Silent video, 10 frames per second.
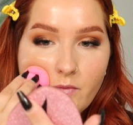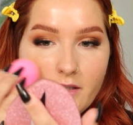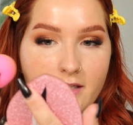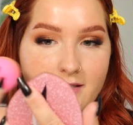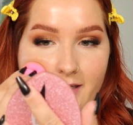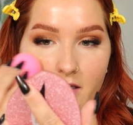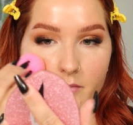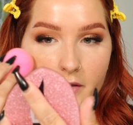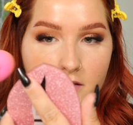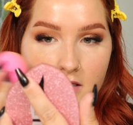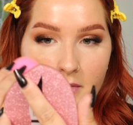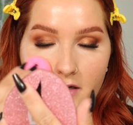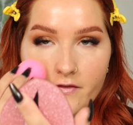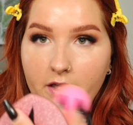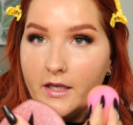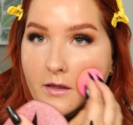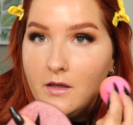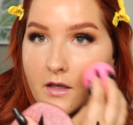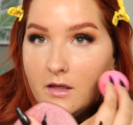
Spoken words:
really see it in person, but I feel like